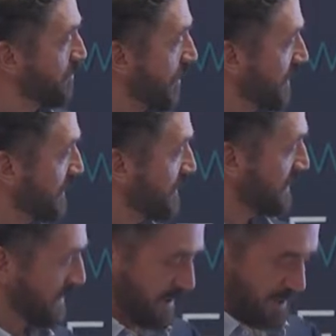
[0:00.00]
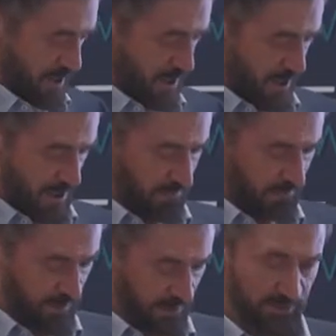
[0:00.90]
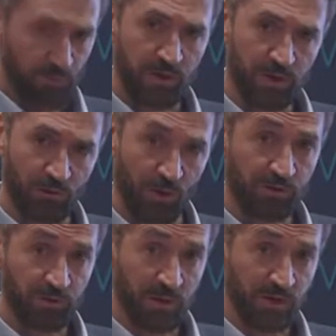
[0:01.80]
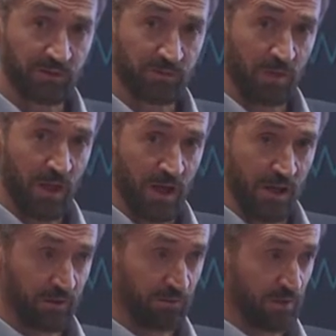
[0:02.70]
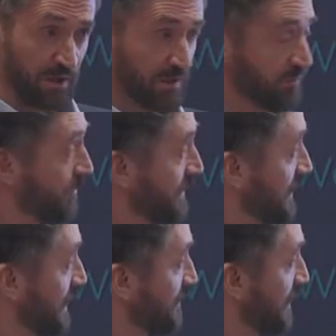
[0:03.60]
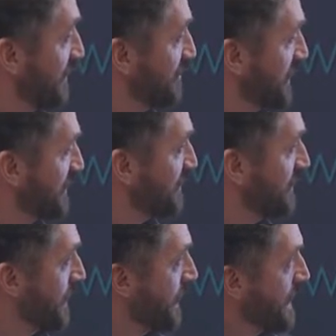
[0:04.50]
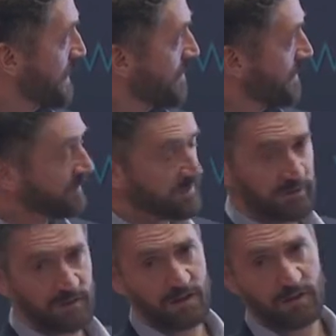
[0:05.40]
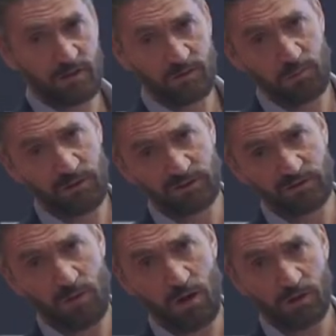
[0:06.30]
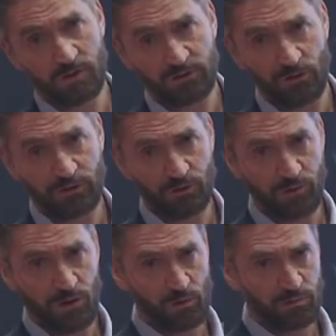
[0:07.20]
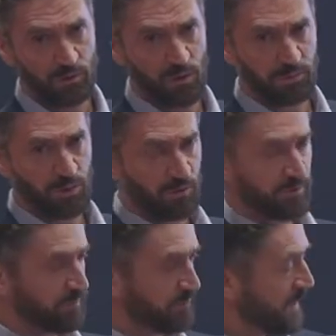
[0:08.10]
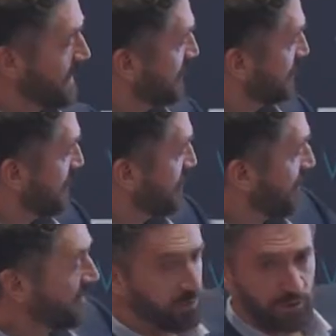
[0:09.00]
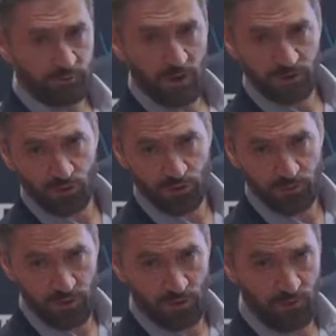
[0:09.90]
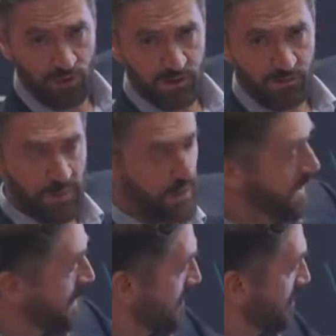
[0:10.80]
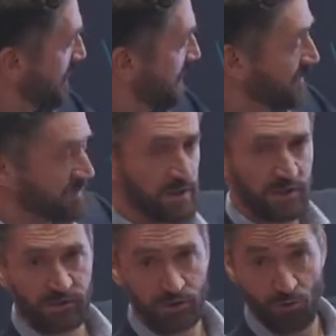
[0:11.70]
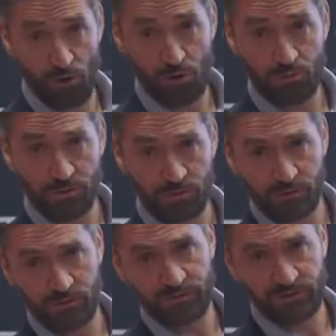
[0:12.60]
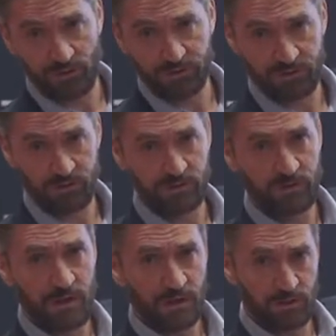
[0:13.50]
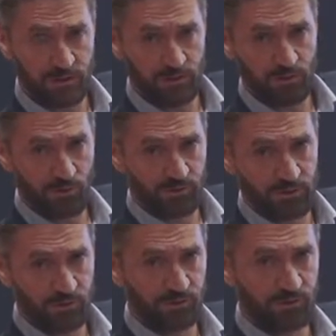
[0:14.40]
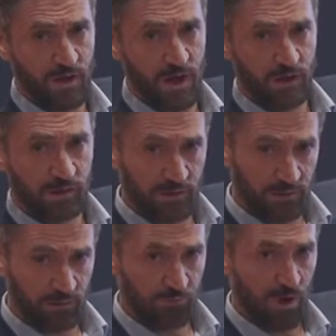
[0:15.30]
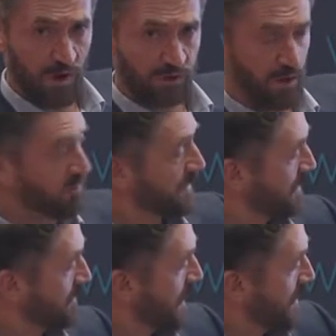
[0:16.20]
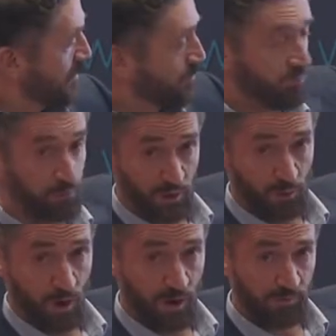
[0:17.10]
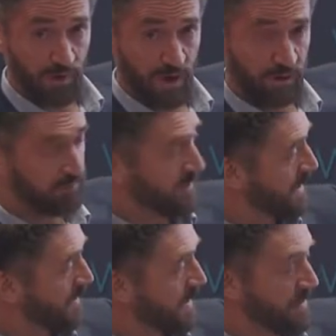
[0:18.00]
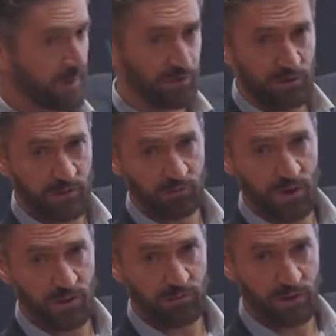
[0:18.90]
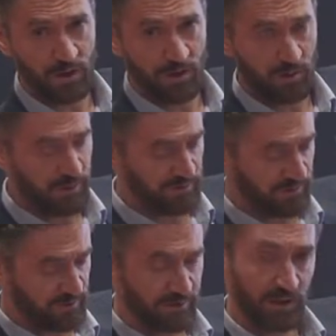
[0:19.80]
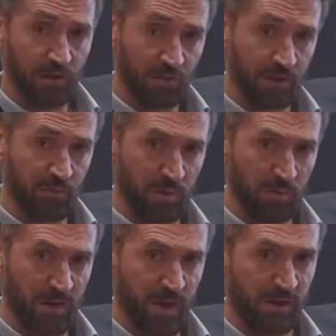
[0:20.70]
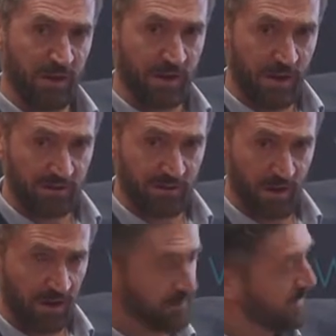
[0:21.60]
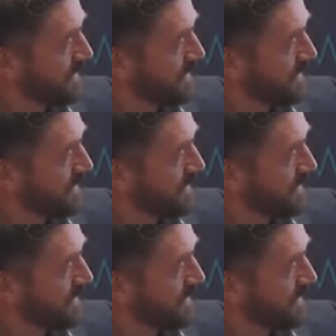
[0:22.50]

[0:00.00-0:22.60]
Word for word: the market. Um, so we're in a growth space. Uh, it's really, really exciting space. This is uh, the, the business model associated with Open, Open Orphan. So the first one I talked about already. Um, it is uh, the CRO, the consulting, clinical research, uh, clinical trial company. We acquired Venn, and, and that's really driving a lot of the business. I'll tell you a little bit about that in the next slide.